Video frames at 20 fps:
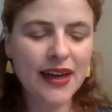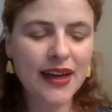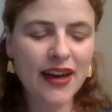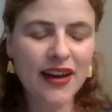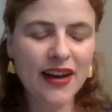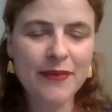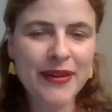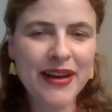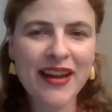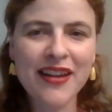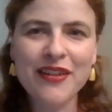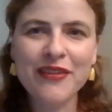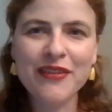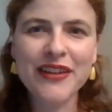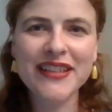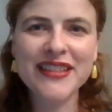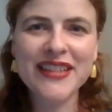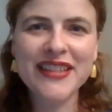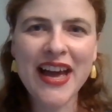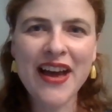And I don't
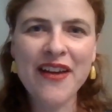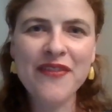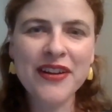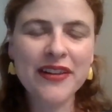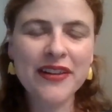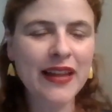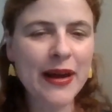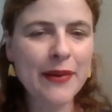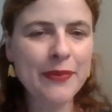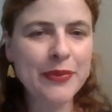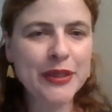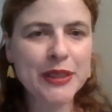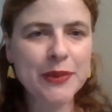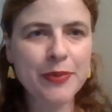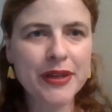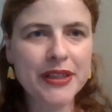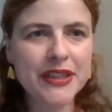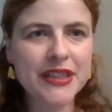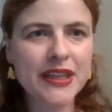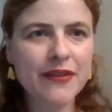get to have an elaborate
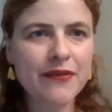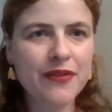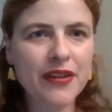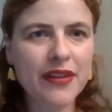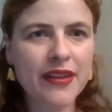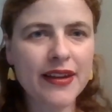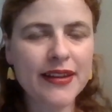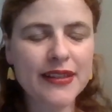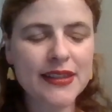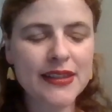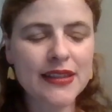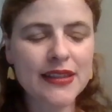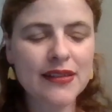spreadsheet for this.